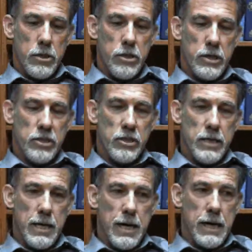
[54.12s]
does
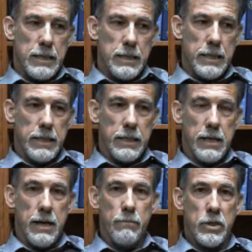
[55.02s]
not
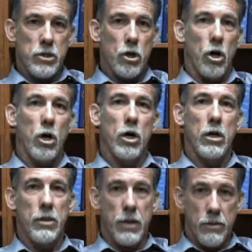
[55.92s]
encompass
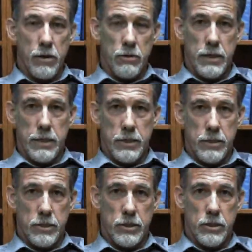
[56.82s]
all that there
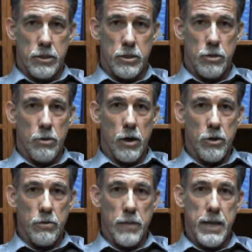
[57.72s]
is to our
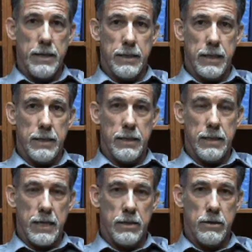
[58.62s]
humanity,
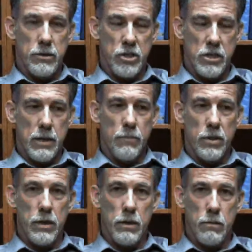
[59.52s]
that there's
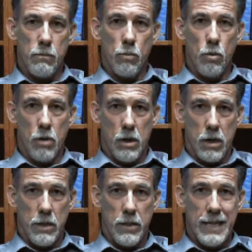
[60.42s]
something
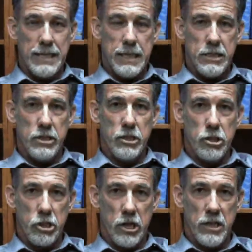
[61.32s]
more that
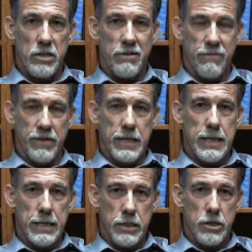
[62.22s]
doesn't just fit
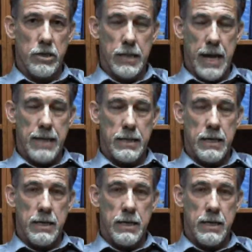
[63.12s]
into that